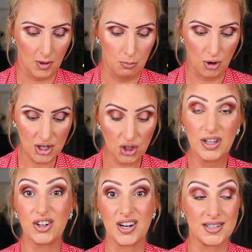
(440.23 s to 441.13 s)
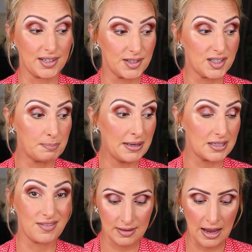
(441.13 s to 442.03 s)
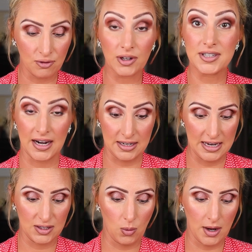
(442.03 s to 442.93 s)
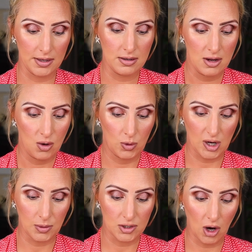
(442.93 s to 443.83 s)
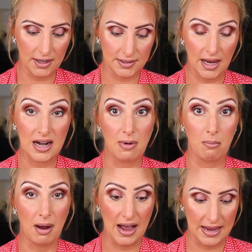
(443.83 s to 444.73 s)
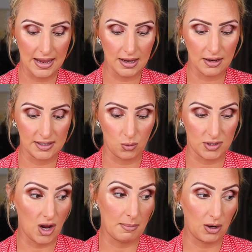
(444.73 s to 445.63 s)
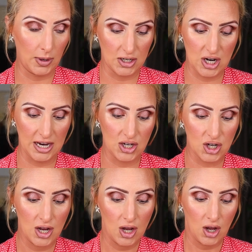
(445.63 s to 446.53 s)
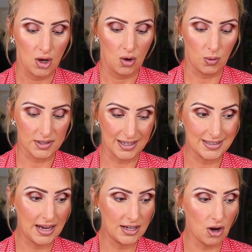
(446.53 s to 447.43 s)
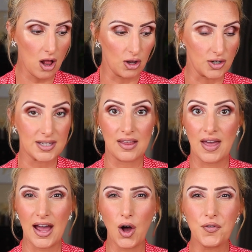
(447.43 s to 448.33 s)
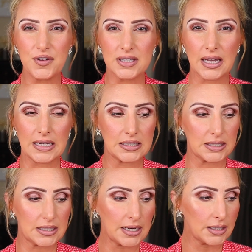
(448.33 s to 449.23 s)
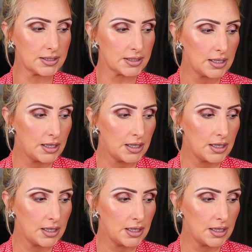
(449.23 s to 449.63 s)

brush cleaner is expensive. That Real Techniques one, which I was not excited about buying because it was not my quick change, was like $10, and the e.l.f. is like $6.